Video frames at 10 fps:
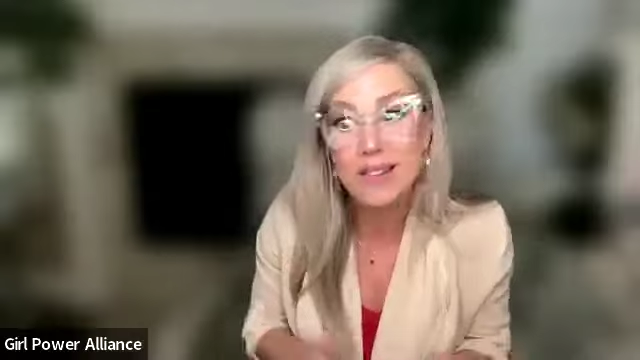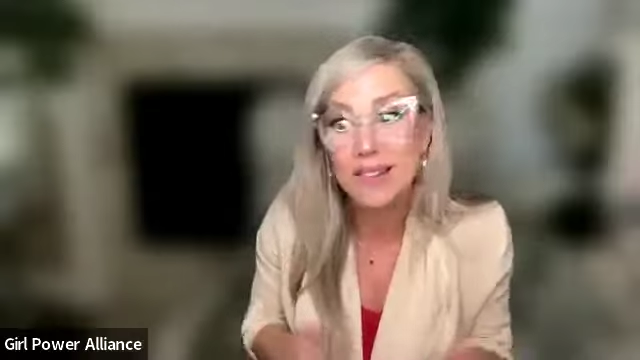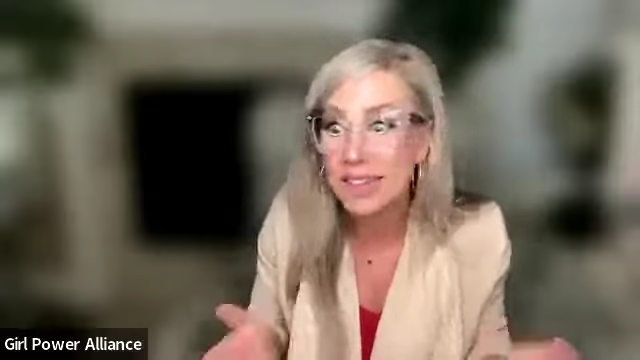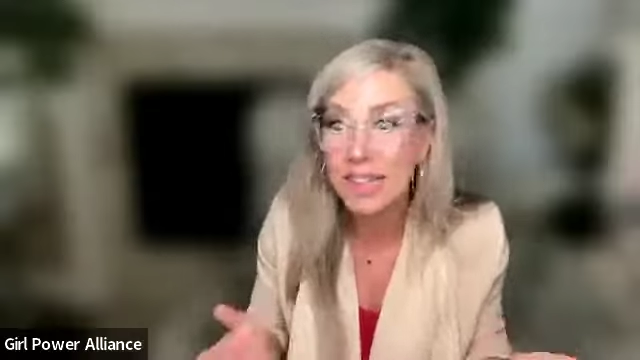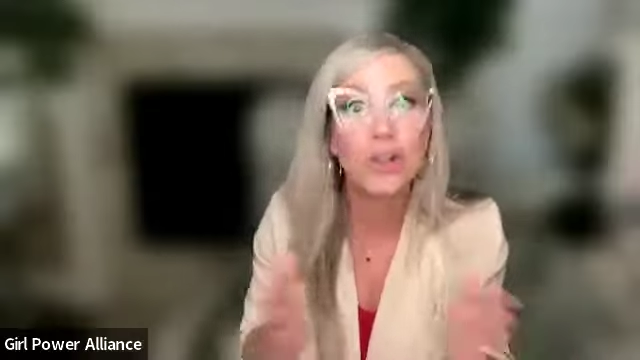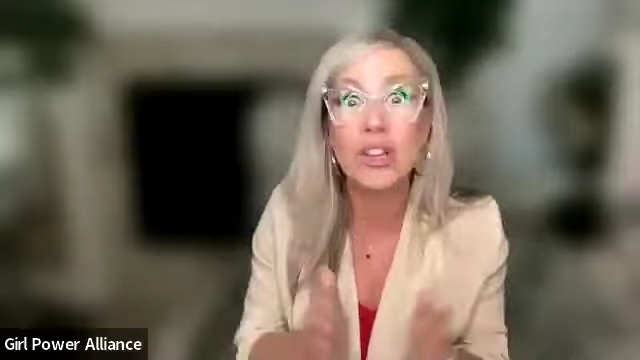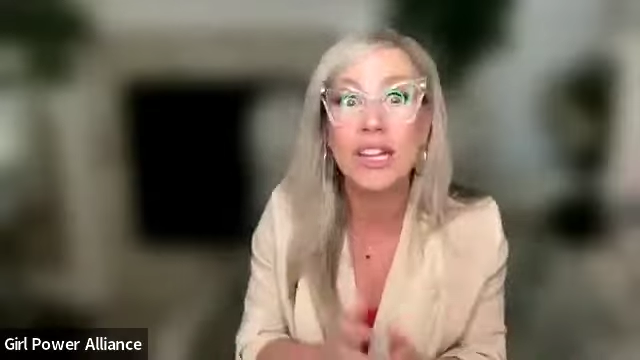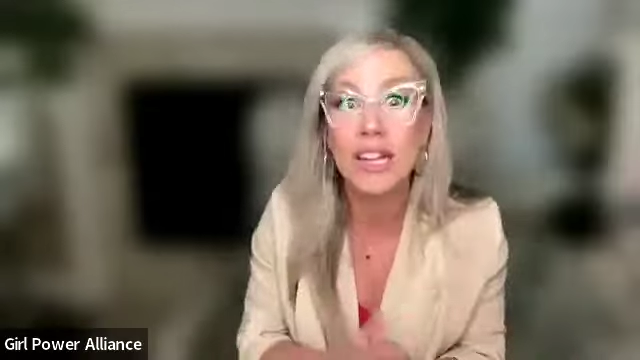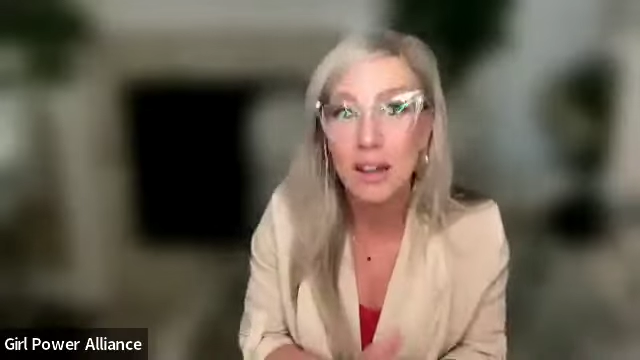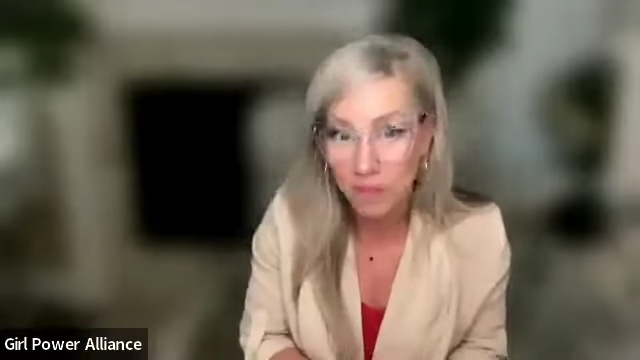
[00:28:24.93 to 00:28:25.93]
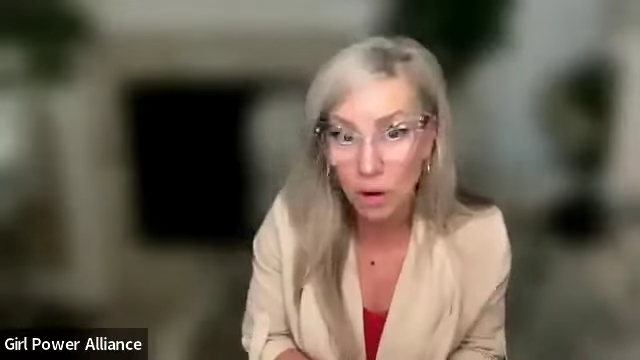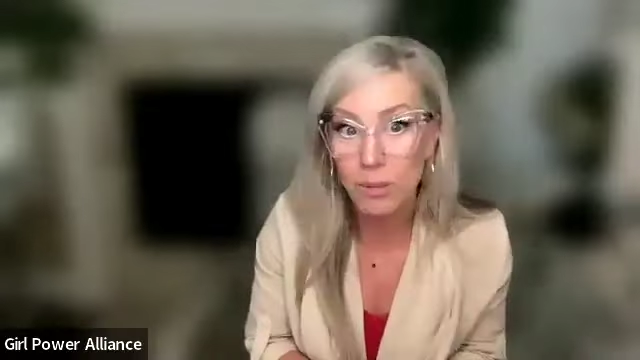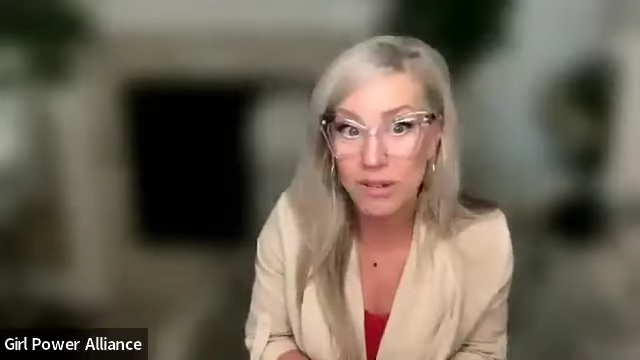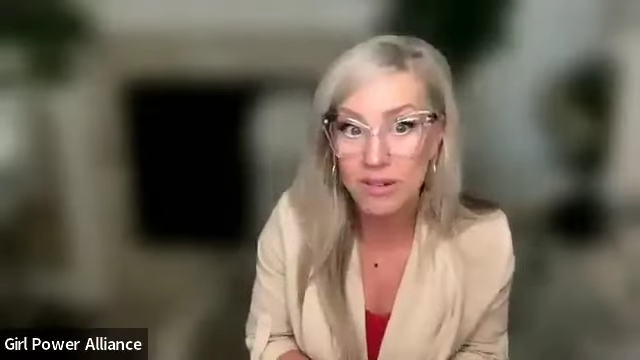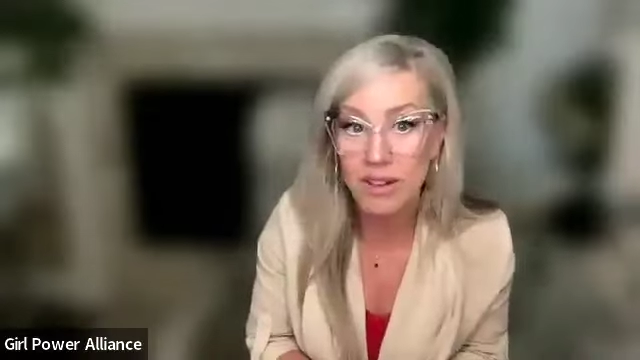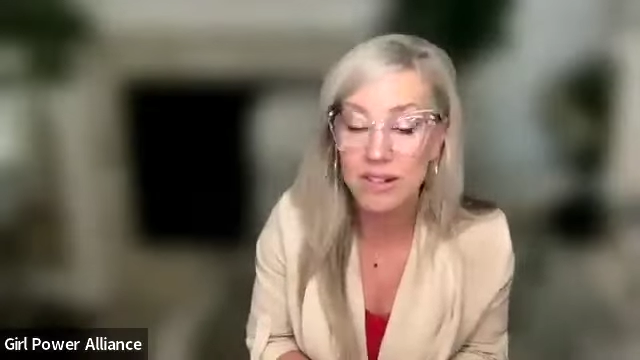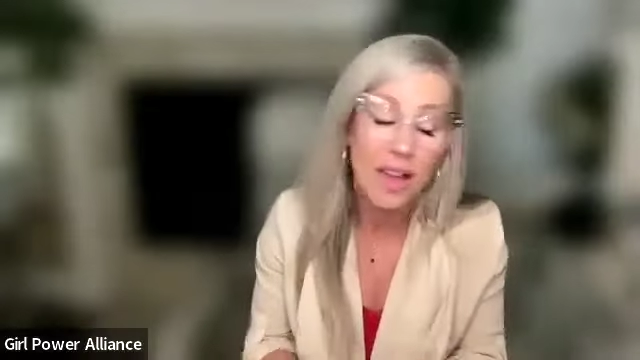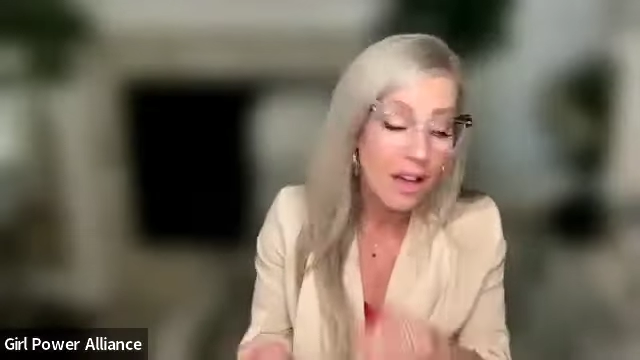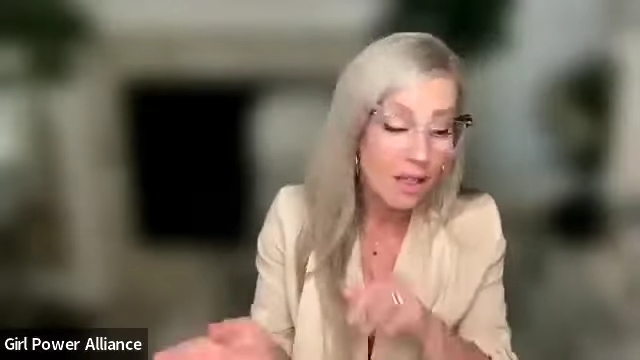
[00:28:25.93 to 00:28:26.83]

it's literally none of their business.